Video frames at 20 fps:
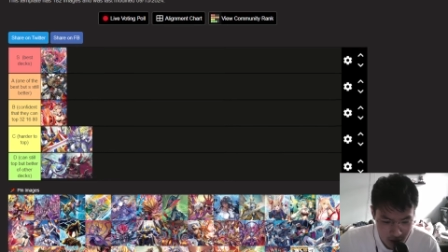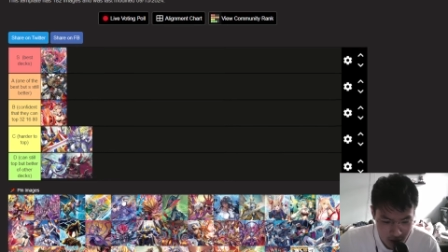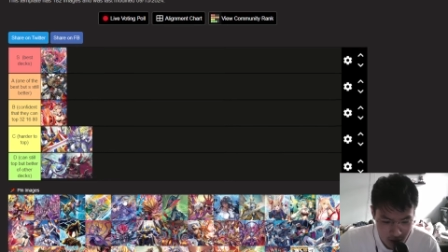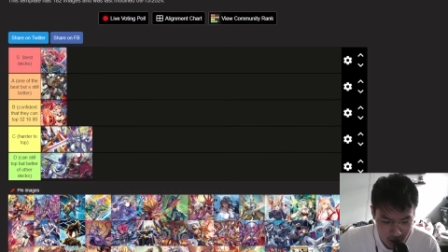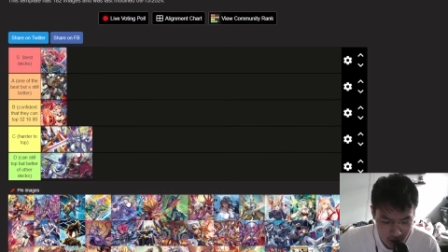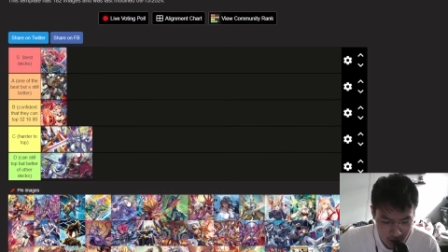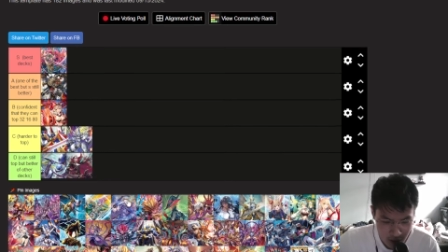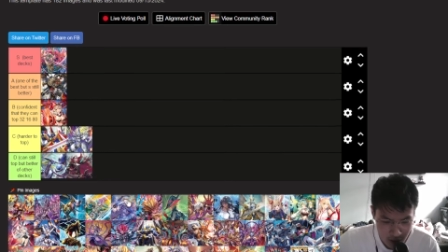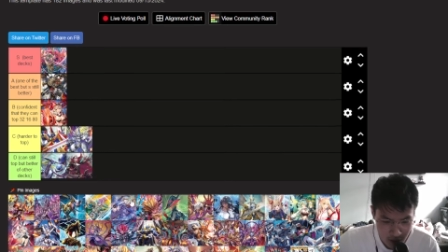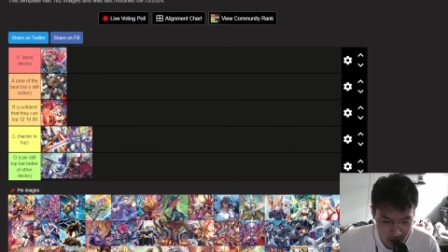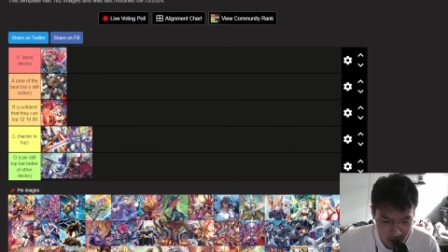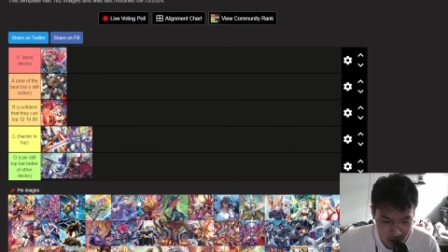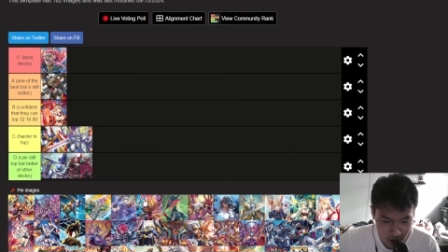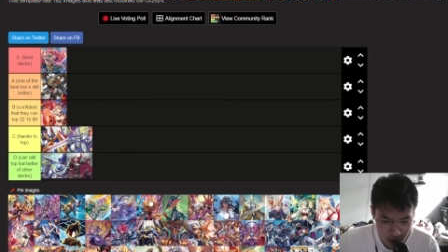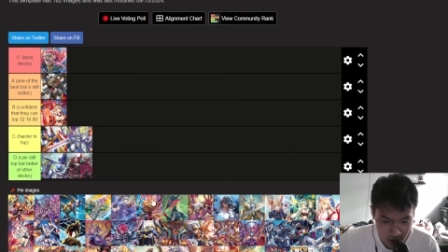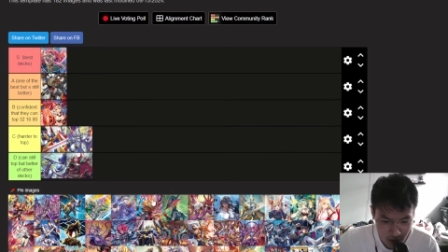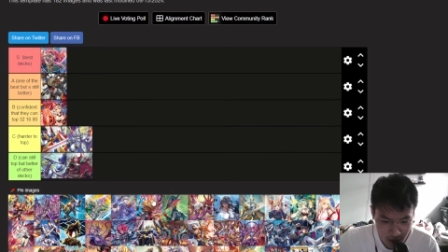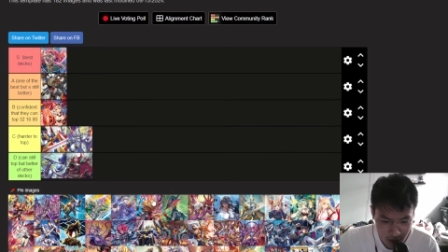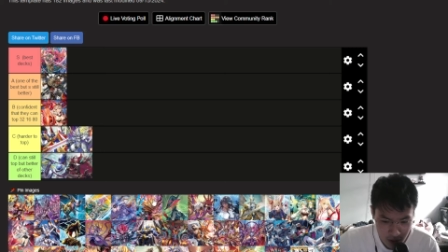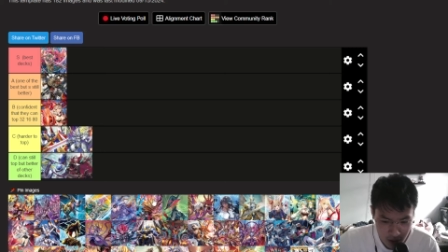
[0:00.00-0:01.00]
and not
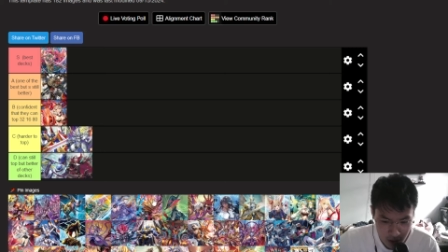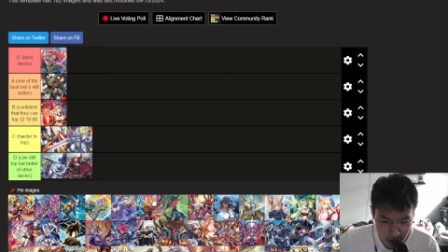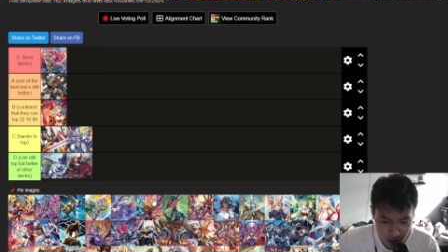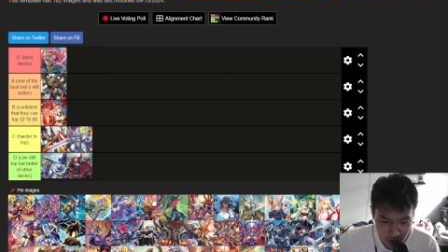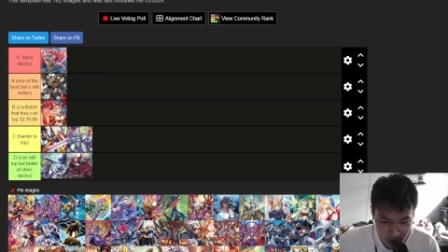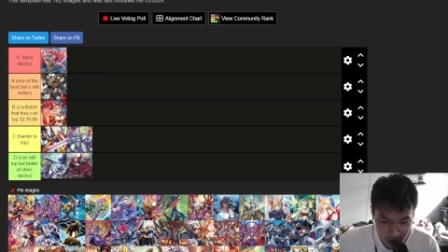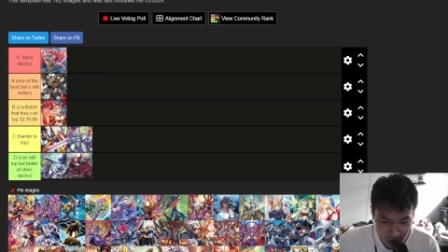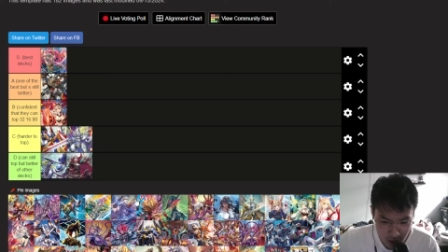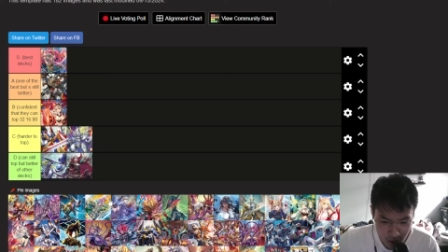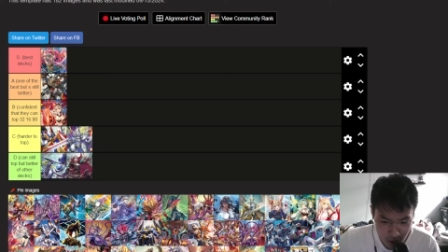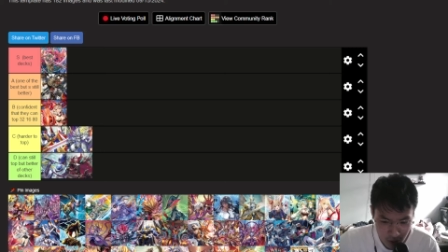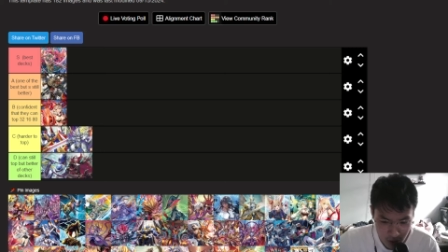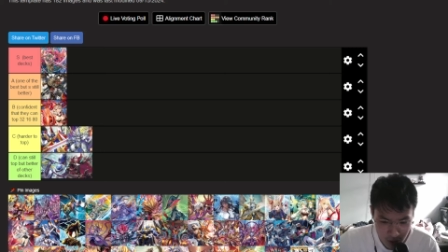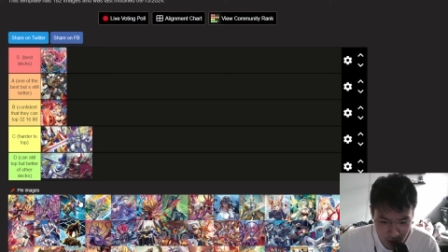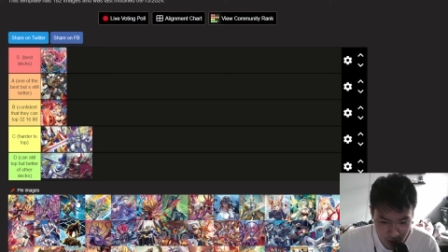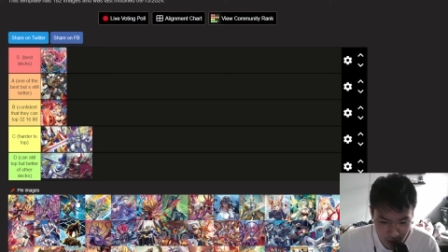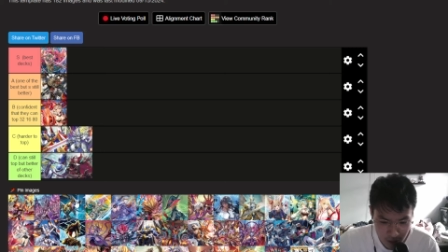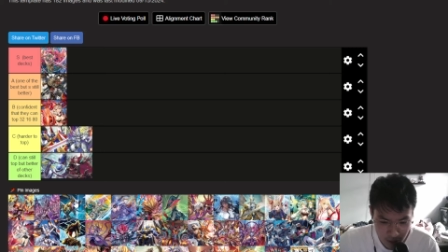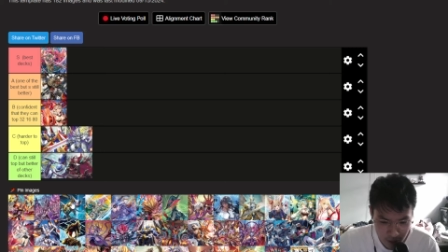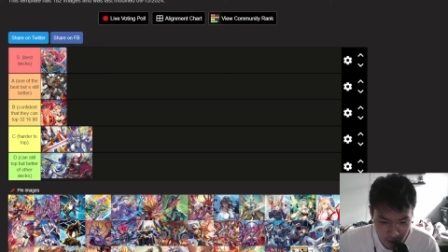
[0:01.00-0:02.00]
think overthink
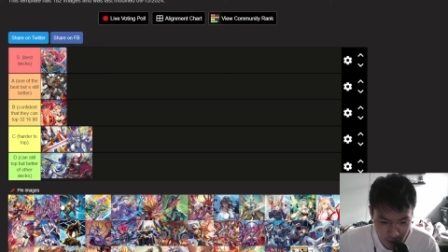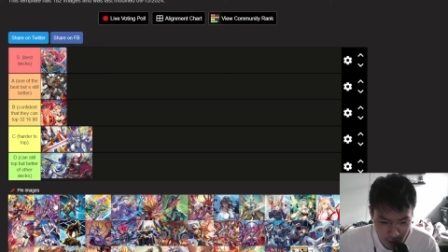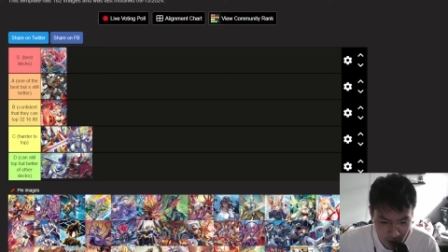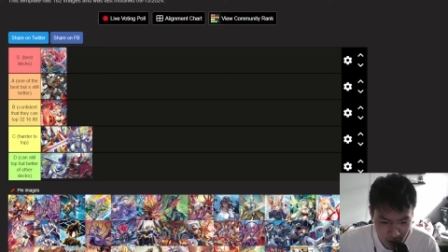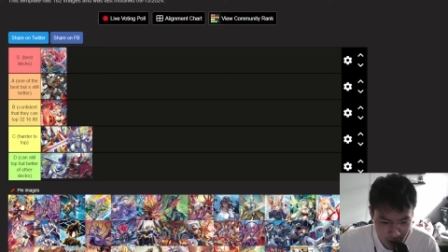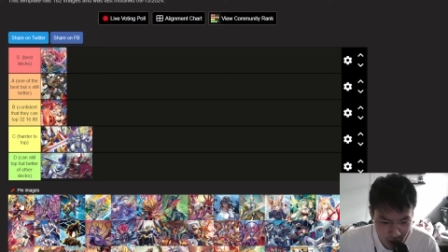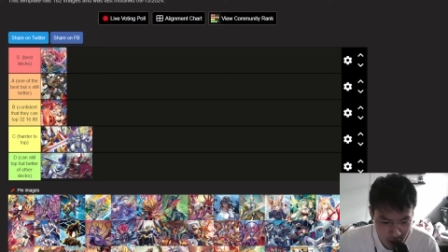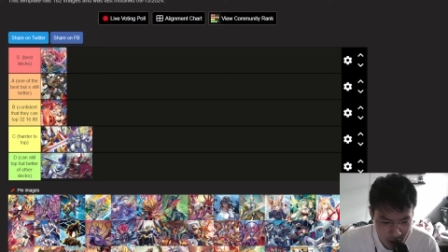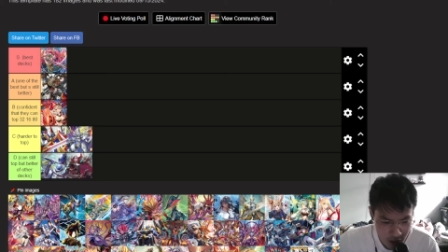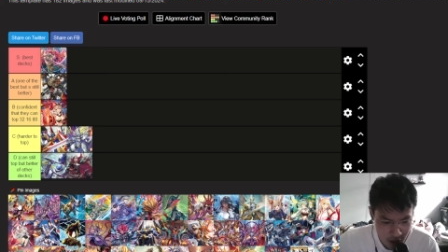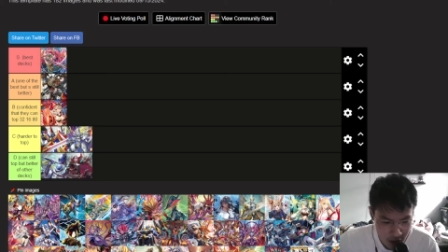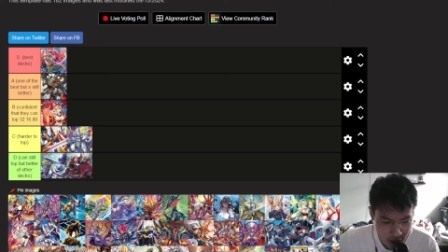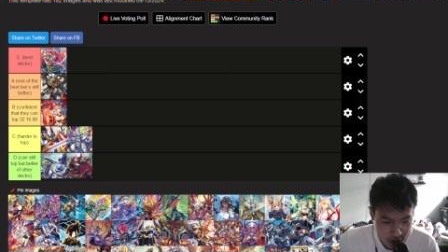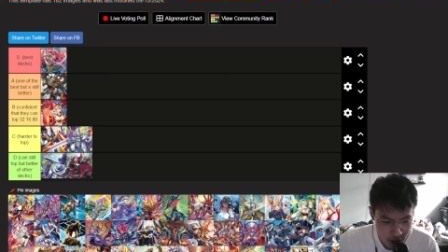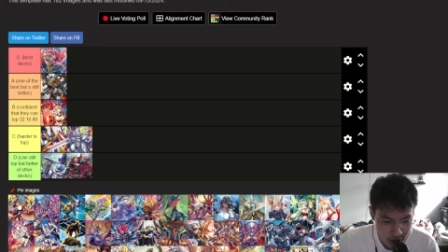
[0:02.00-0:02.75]
much,